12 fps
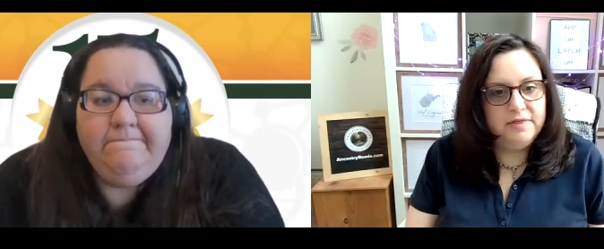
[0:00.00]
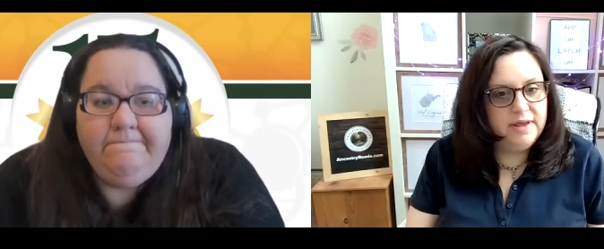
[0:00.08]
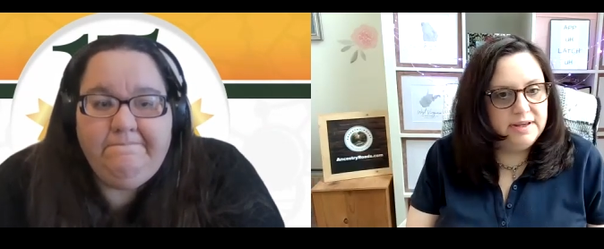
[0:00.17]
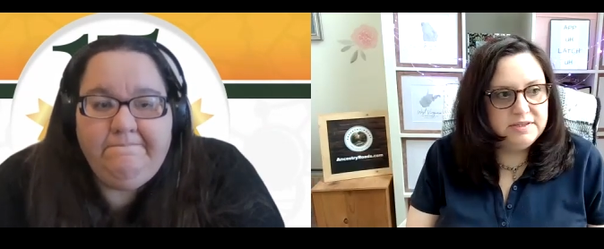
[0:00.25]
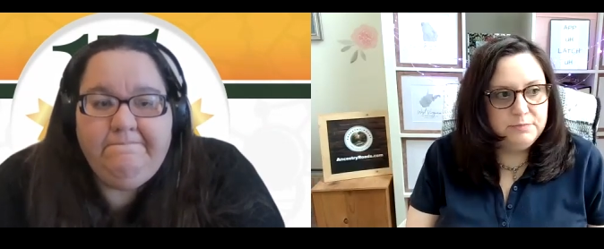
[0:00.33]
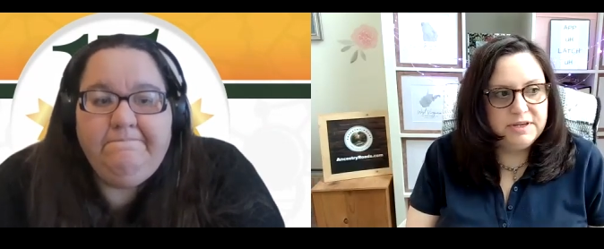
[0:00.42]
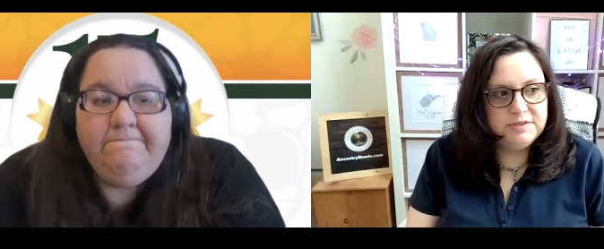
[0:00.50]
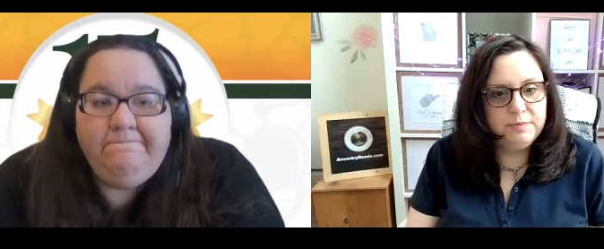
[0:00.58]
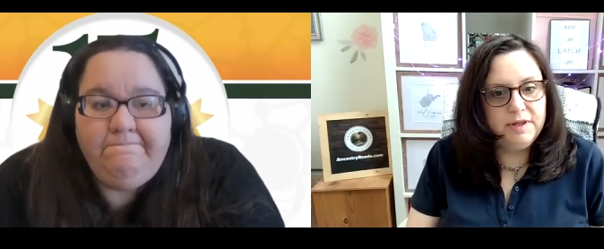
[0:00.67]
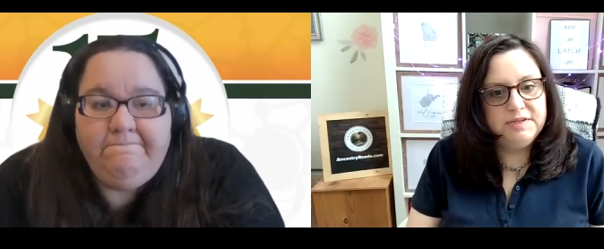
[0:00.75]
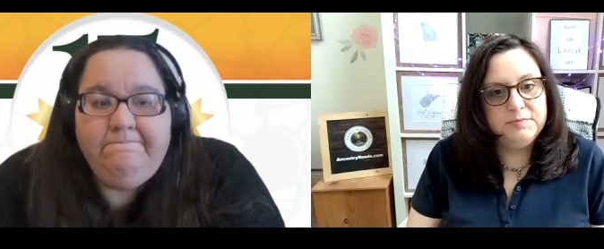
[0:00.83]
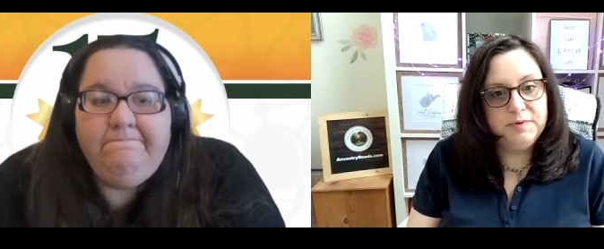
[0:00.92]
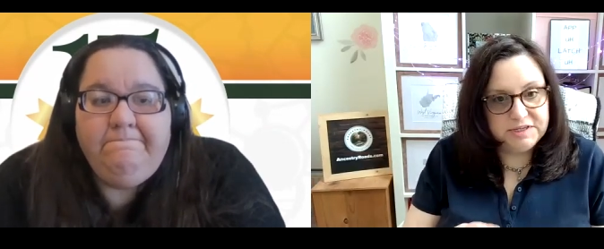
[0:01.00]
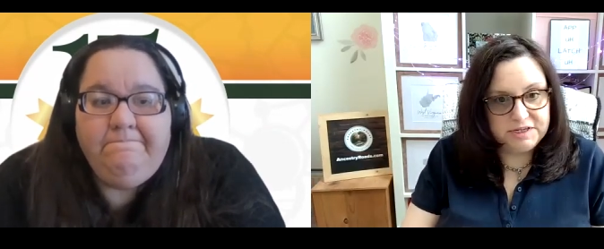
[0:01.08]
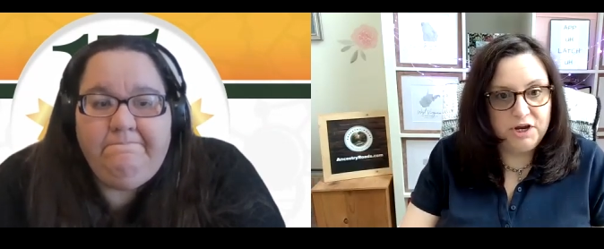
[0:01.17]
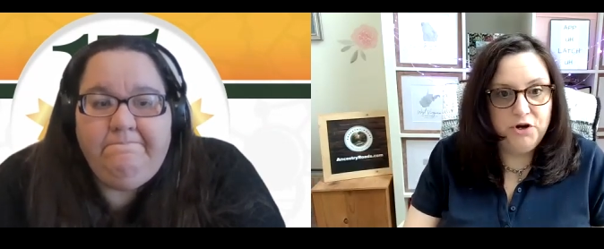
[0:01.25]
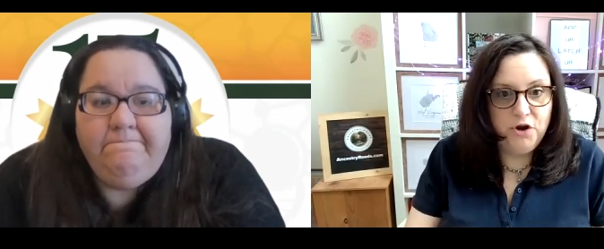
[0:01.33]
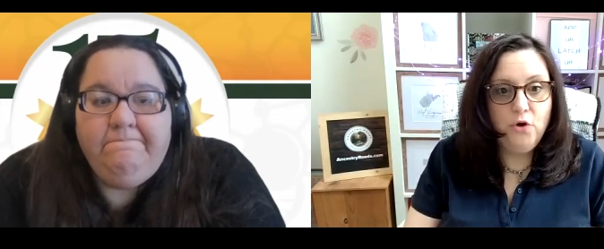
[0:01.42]
Speaker 1: that's the best place because
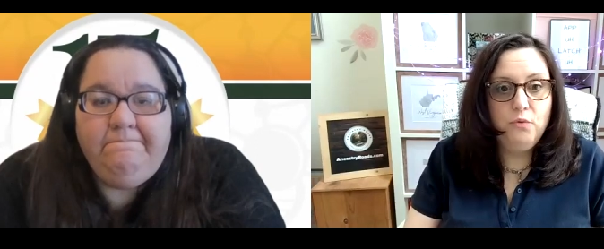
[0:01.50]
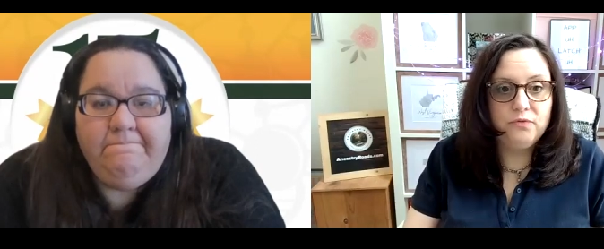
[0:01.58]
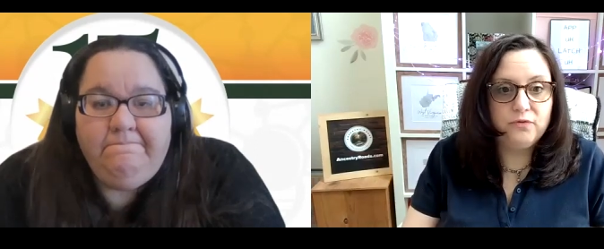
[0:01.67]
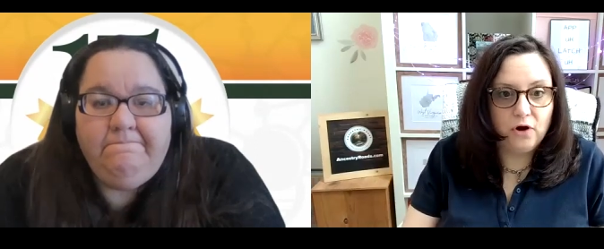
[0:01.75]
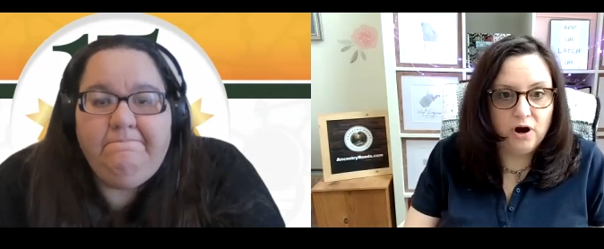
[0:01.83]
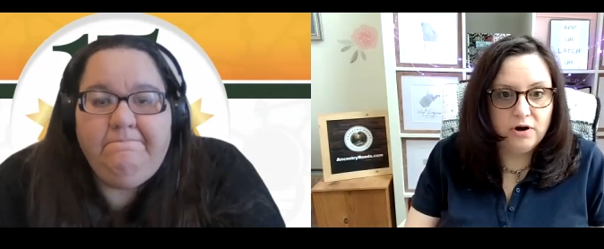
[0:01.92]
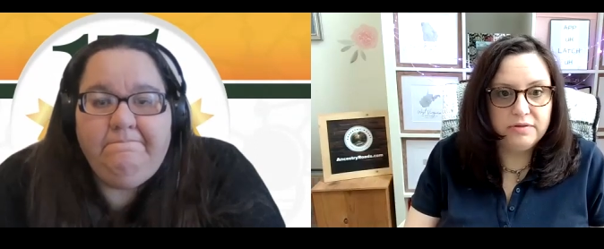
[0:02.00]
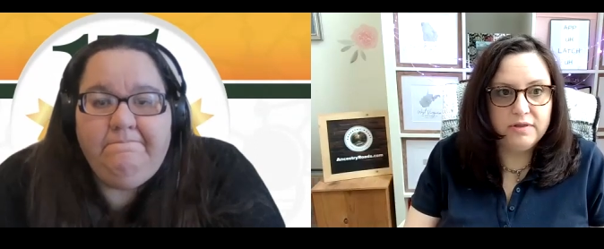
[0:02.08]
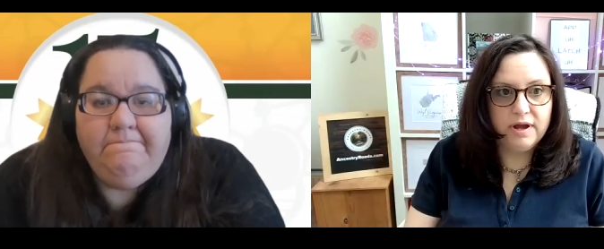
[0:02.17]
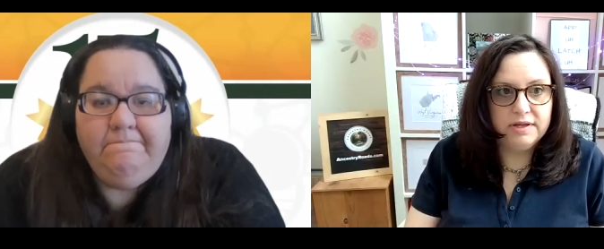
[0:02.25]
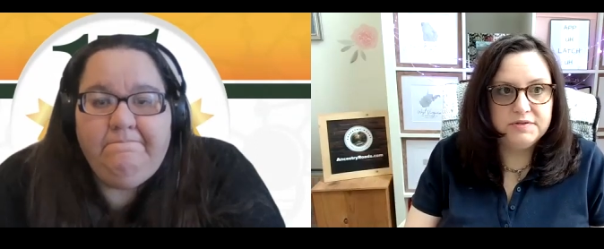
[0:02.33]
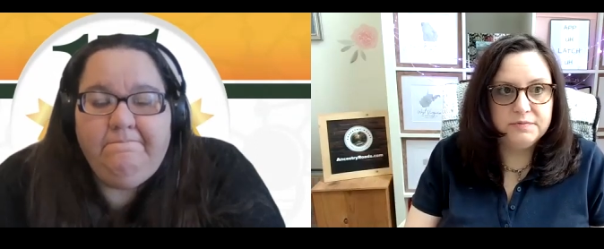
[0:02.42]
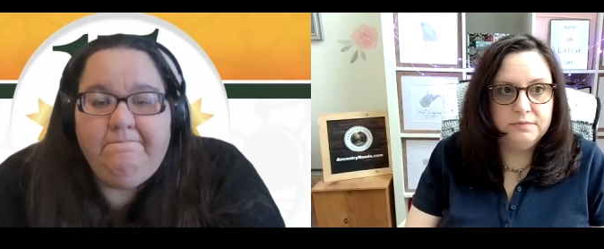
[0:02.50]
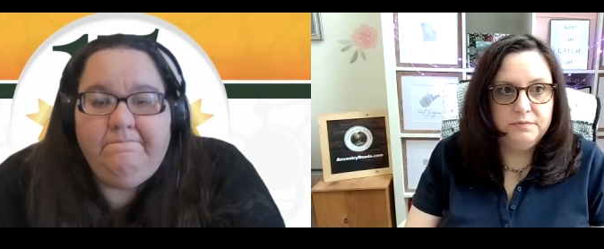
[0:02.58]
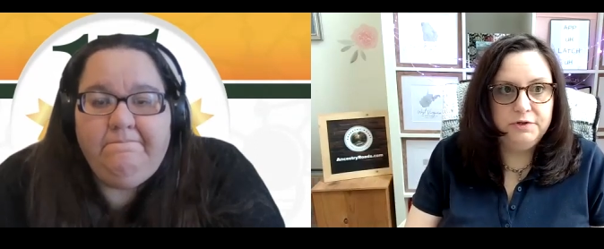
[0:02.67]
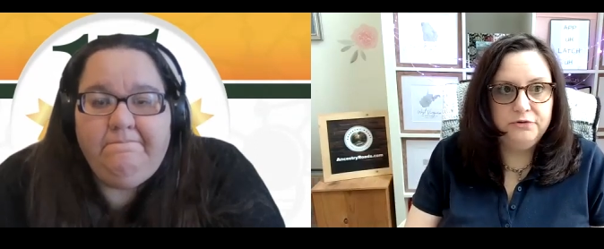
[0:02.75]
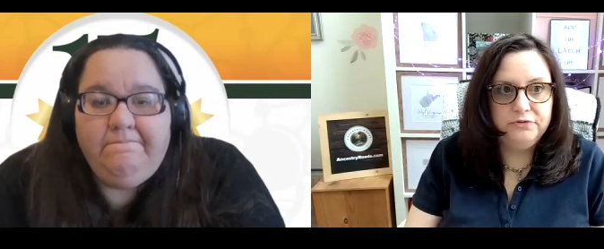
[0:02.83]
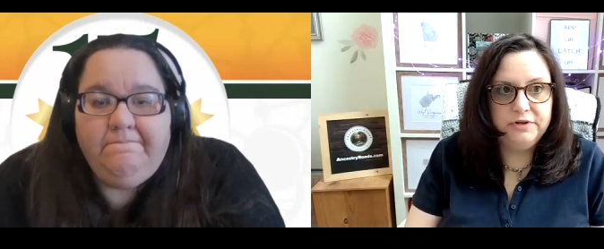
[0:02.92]
I know for our thons,
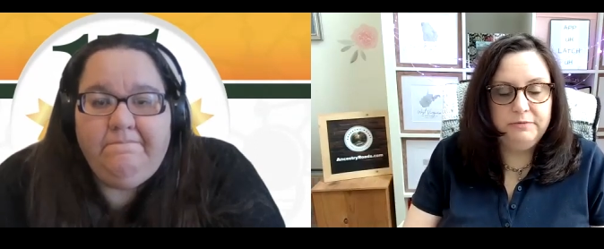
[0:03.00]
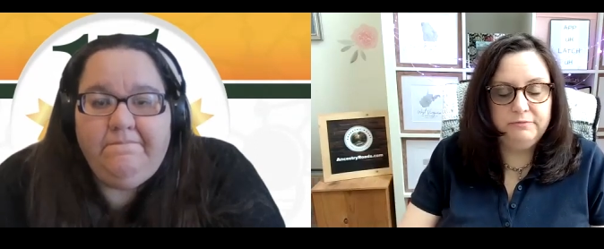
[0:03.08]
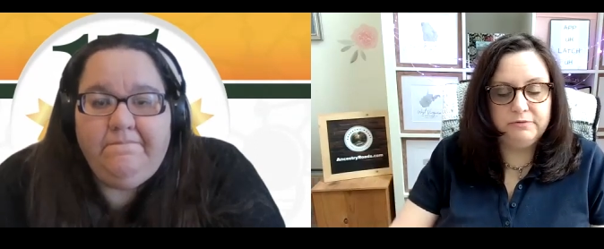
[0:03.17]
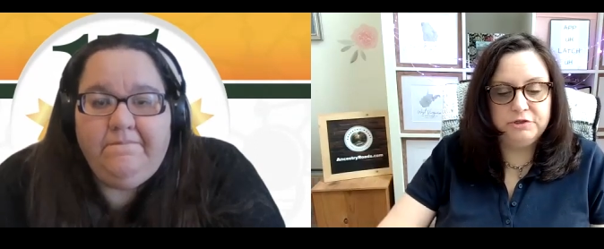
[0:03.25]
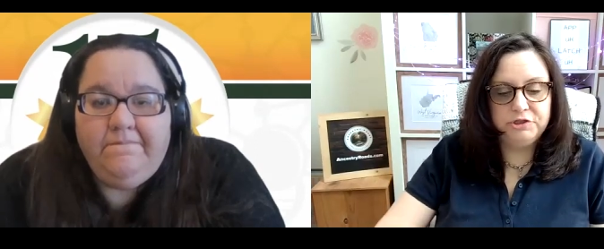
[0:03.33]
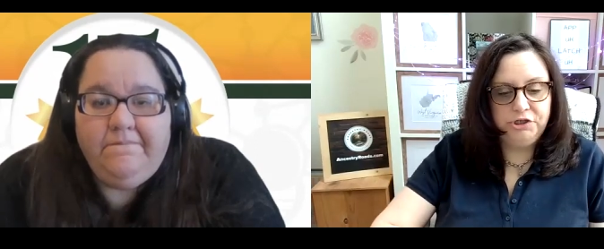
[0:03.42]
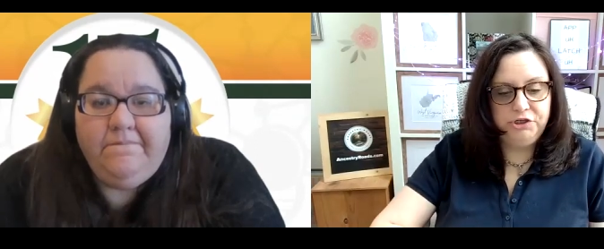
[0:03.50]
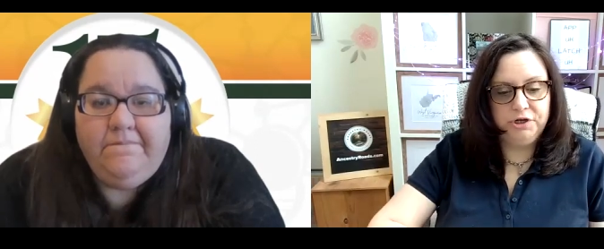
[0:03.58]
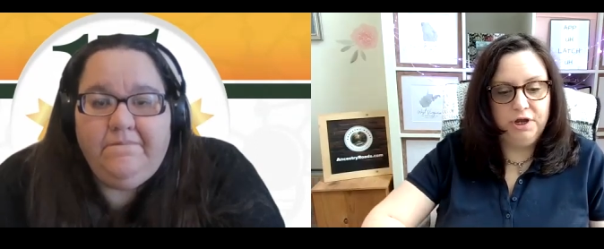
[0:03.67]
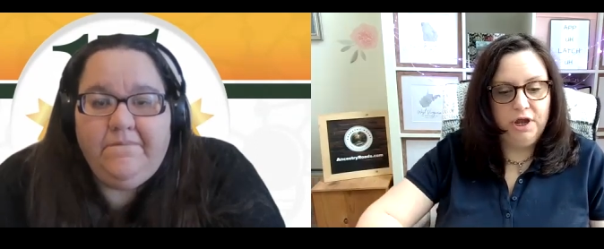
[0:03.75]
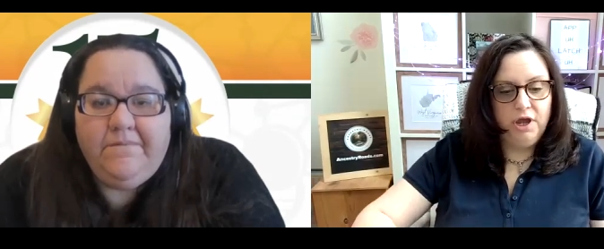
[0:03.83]
we do Team Virginia